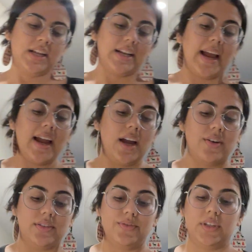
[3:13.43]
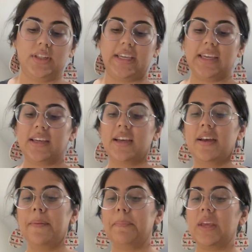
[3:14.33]
Now it's really
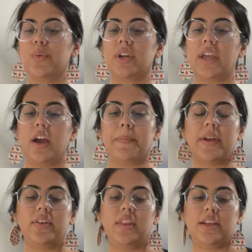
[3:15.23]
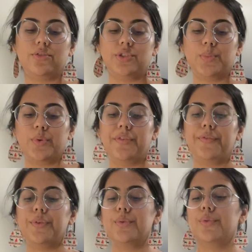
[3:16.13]
me working on my relationship with
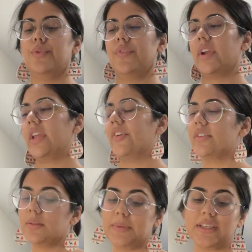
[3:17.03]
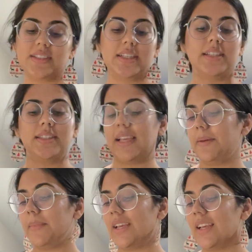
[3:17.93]
food, finding recipes that excite
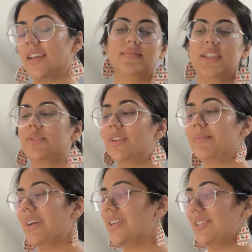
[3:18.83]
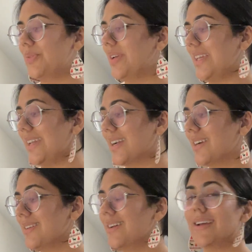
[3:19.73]
me. That's what I'm kind of doing
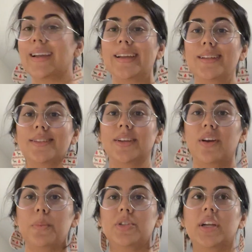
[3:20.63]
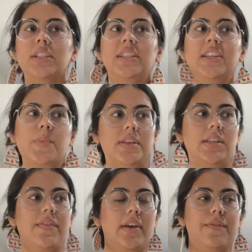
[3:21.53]
here. And so I'm trying to teach
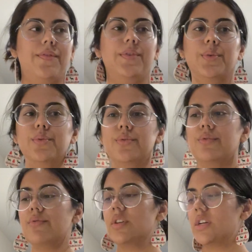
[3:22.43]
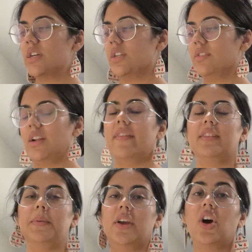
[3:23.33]
myself that food doesn't have to
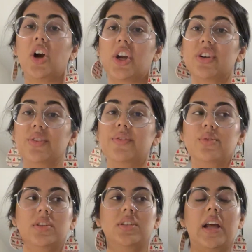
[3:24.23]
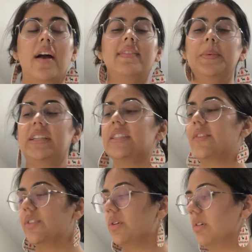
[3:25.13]
be hard. Food doesn't have to be
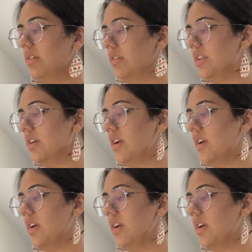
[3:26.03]
difficult.